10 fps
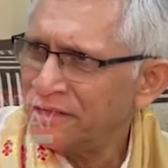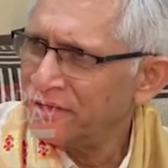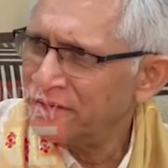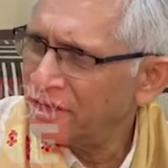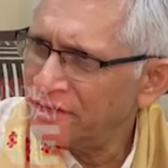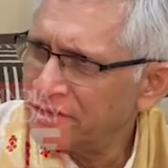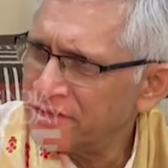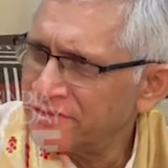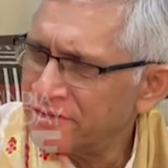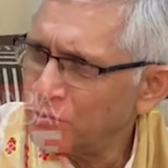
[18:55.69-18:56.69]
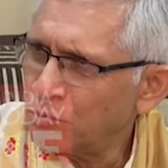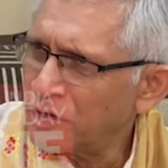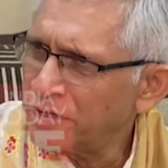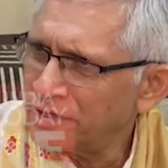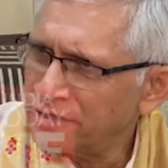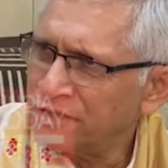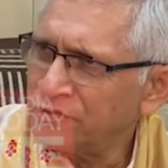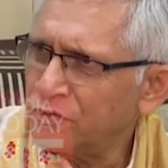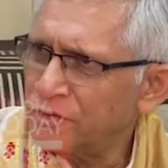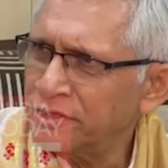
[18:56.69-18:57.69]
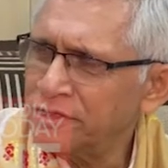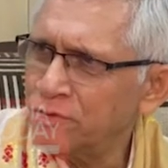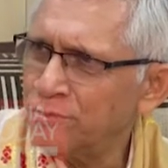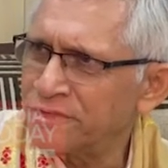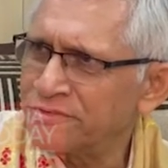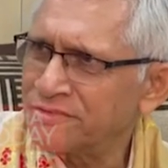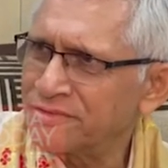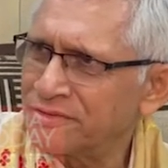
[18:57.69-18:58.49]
really doesn't want anything for the humans.